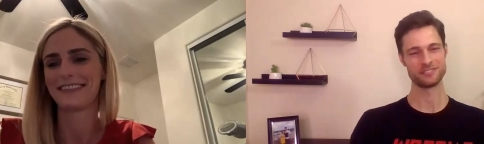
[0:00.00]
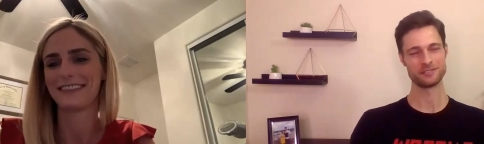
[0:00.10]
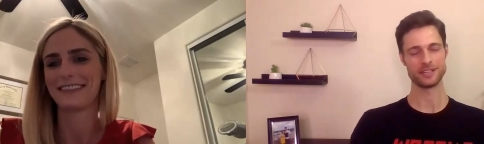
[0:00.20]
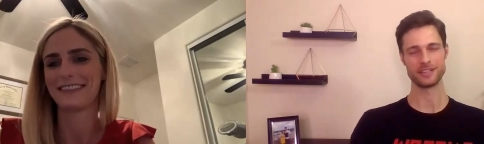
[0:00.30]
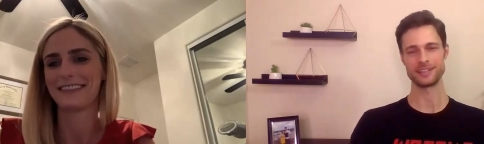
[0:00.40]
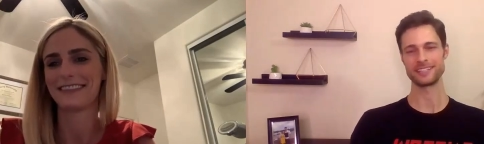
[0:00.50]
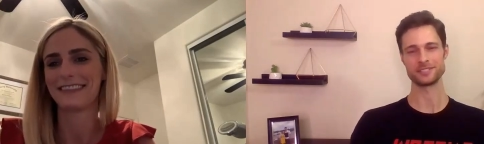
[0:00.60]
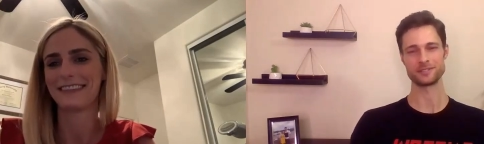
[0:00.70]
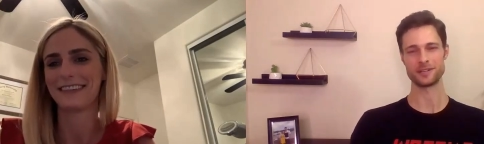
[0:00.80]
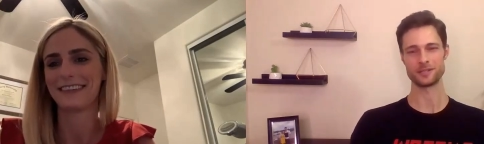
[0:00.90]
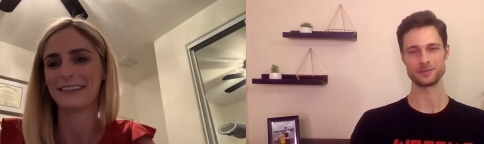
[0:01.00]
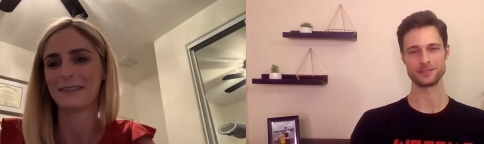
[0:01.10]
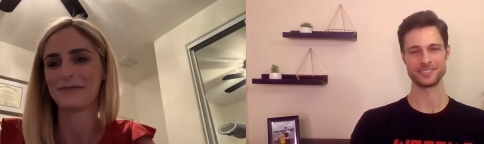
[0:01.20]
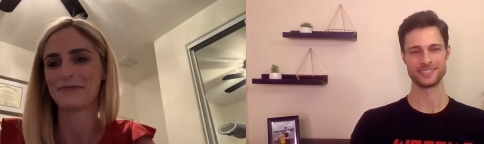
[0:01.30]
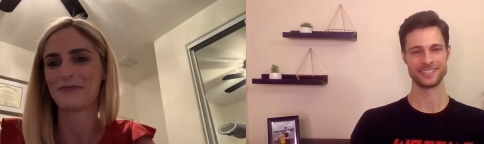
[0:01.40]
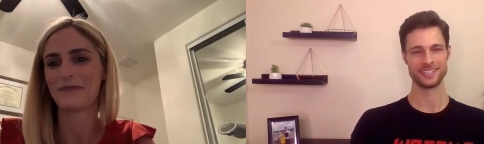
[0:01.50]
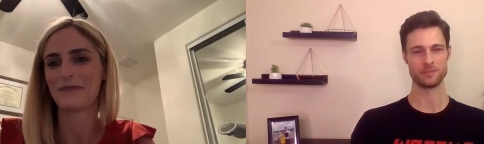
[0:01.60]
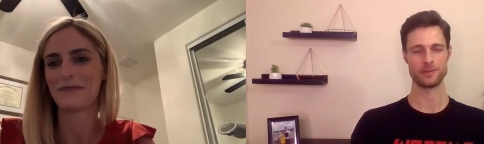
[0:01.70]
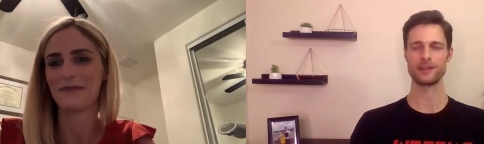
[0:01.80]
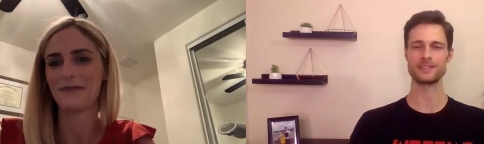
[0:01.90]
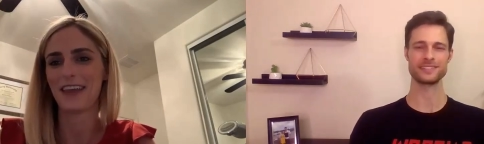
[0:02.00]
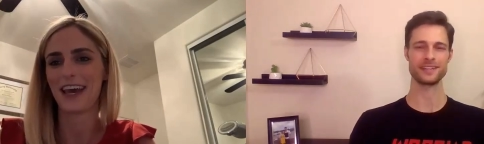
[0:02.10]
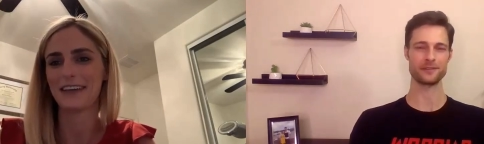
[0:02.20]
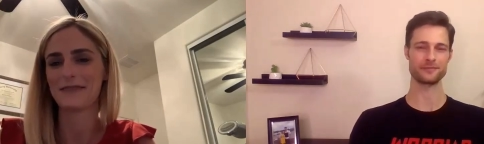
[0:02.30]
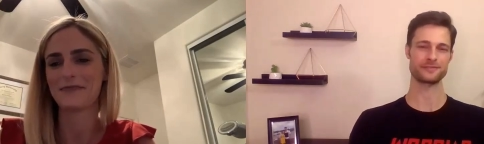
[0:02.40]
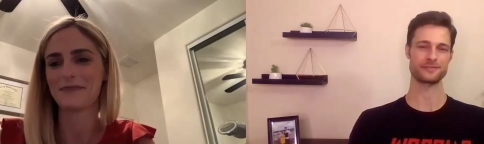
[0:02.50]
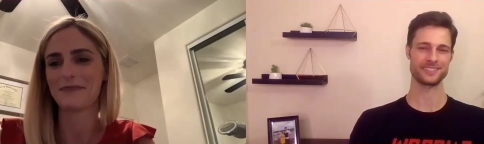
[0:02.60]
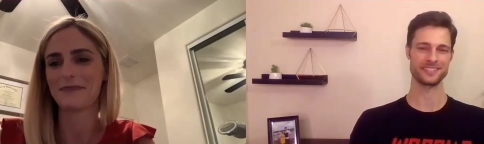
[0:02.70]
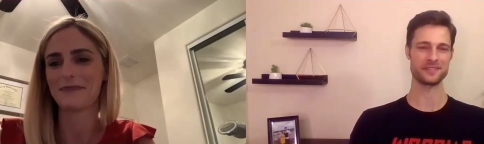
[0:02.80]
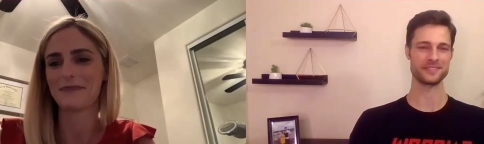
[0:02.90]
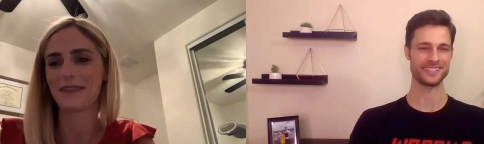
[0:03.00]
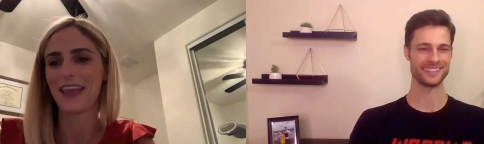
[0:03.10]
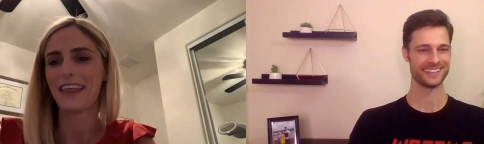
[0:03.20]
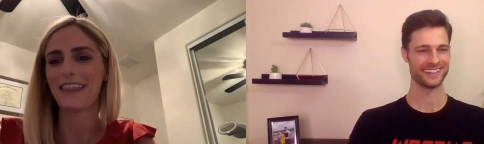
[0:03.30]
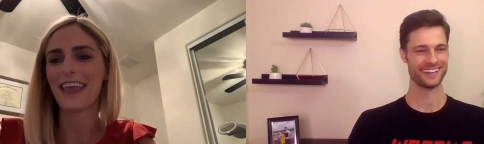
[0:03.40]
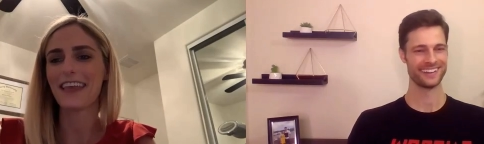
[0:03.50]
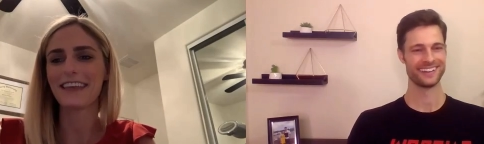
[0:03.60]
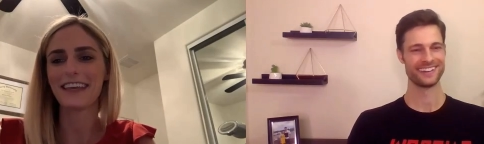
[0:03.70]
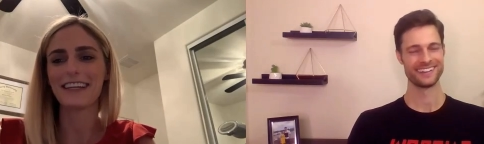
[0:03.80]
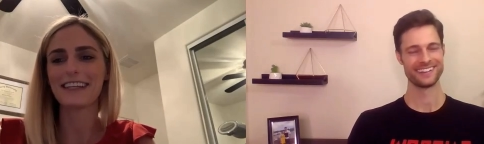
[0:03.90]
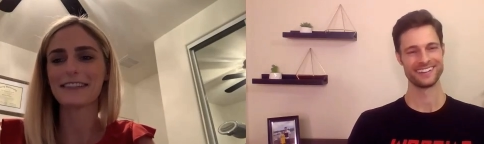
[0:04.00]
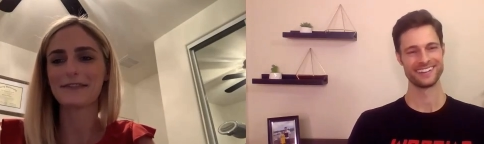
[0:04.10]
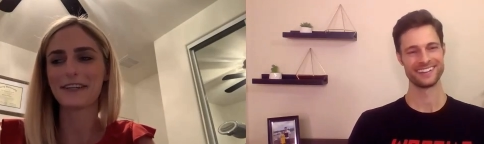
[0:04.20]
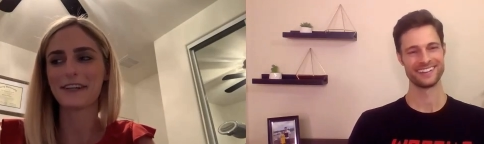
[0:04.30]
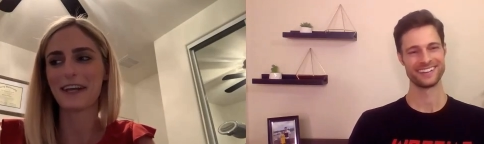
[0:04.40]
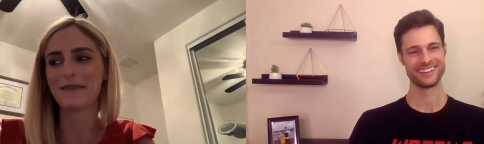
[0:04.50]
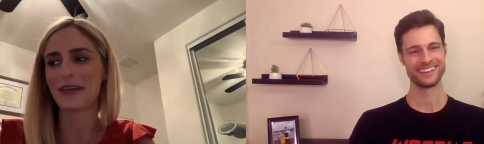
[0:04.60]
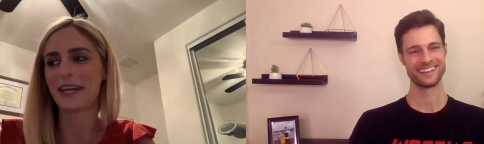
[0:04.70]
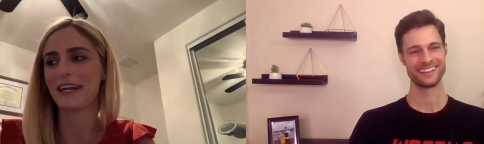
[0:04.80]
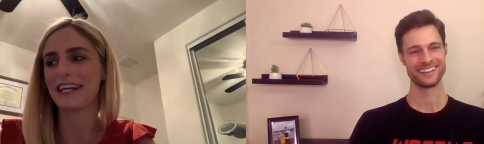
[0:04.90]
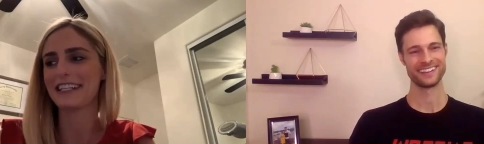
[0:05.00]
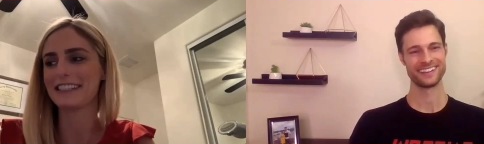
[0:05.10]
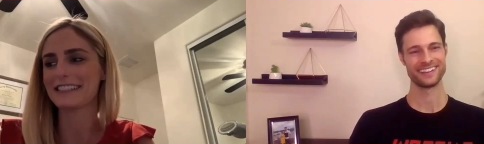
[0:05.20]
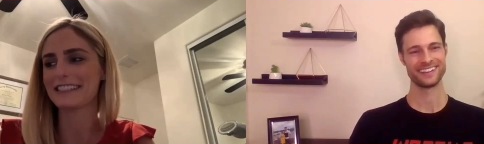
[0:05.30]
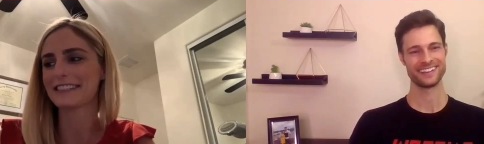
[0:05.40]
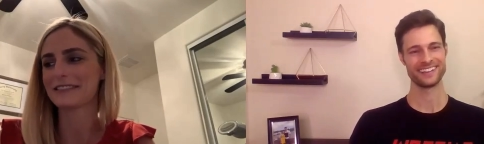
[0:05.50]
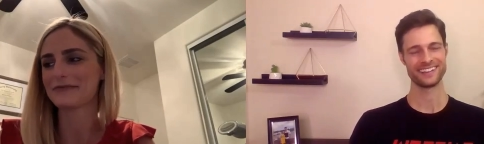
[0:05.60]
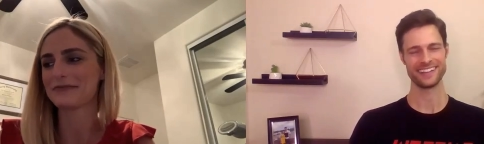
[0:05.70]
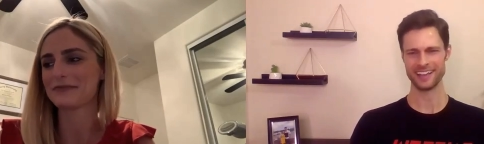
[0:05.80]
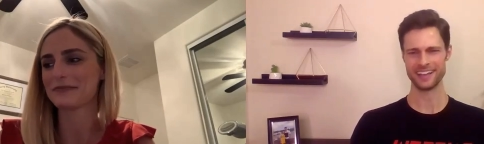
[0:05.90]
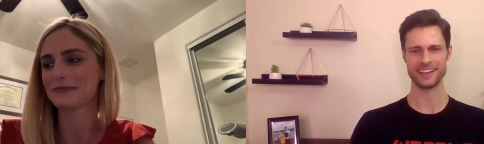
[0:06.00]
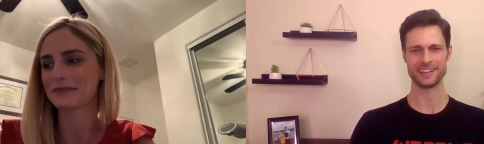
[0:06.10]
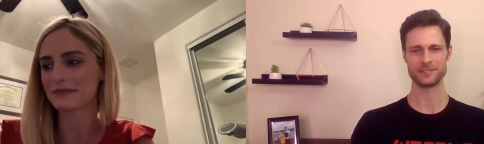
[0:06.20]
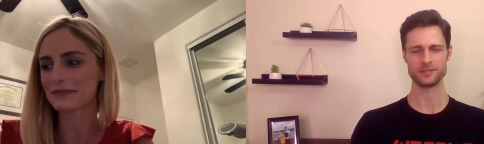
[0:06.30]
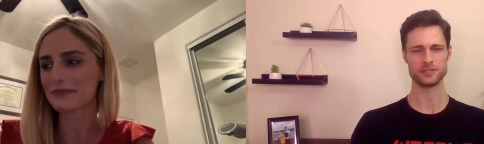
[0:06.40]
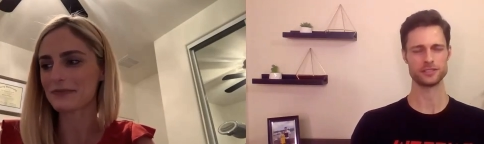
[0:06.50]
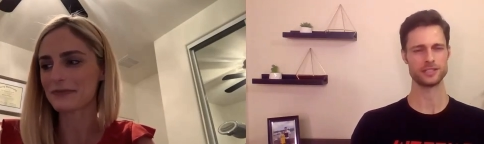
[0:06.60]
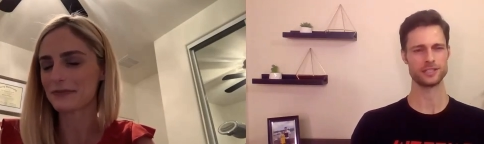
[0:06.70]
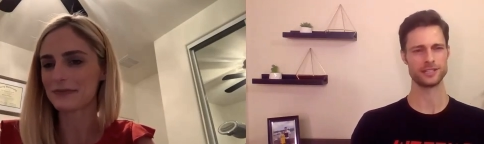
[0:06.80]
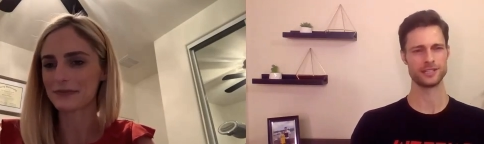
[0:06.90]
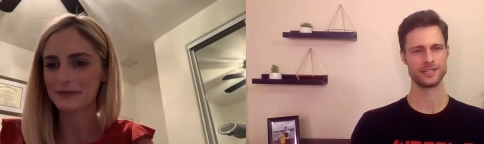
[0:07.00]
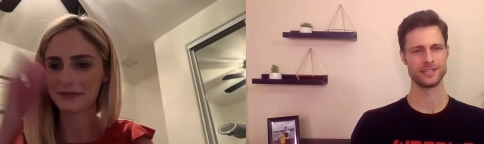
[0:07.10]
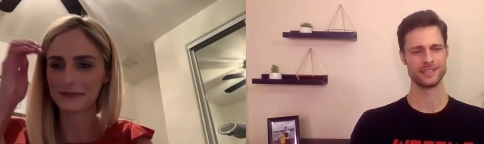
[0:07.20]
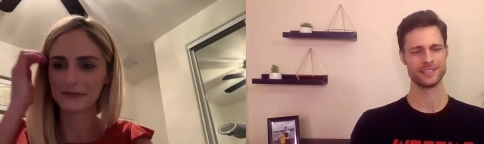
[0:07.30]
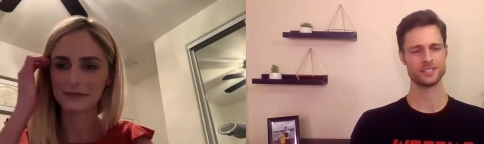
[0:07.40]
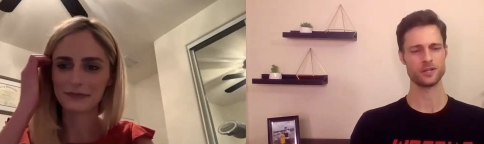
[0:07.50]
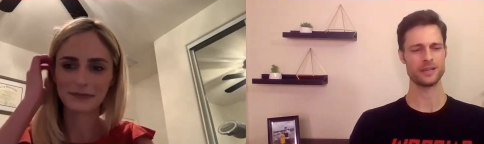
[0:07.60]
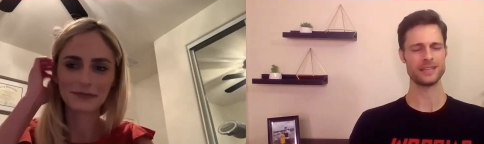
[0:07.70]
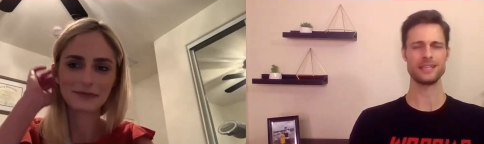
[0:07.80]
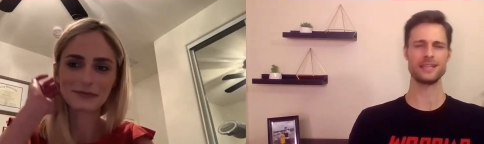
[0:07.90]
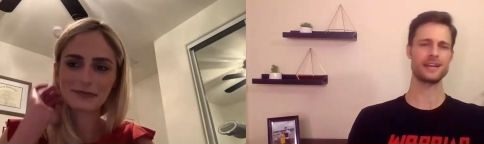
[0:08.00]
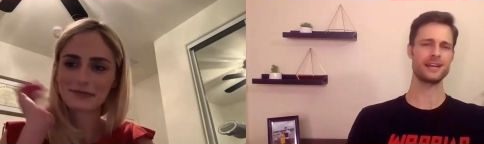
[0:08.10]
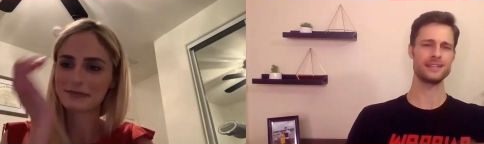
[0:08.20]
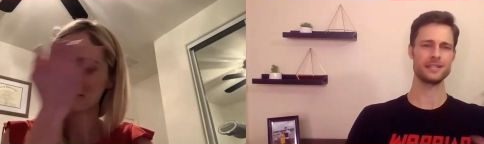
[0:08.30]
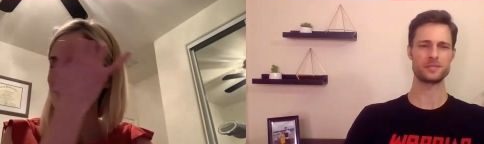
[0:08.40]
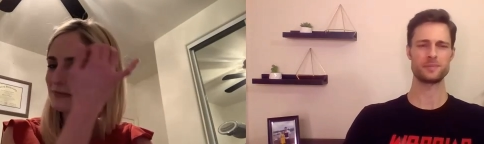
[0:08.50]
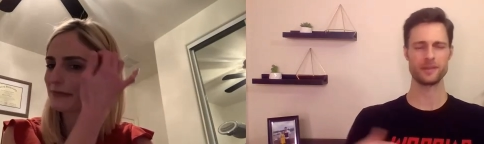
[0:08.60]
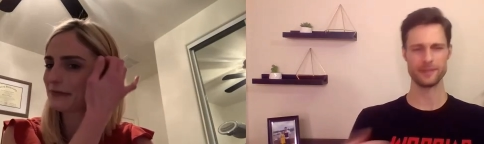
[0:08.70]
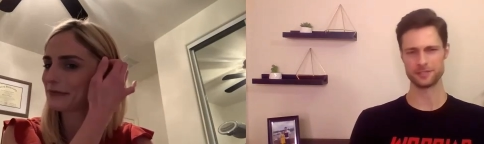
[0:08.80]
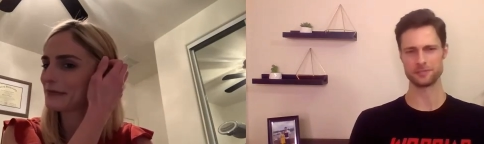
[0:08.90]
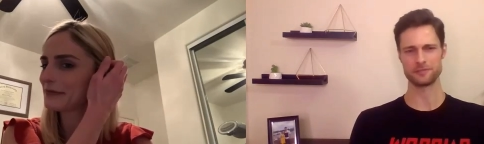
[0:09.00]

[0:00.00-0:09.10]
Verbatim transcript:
Speaker 1: wow, that's incredible. A parent's yeah. love. I love it.
Speaker 2: Thank goodness for great parents.
Speaker 1: Yeah, for sure. So, in the uh, the experimental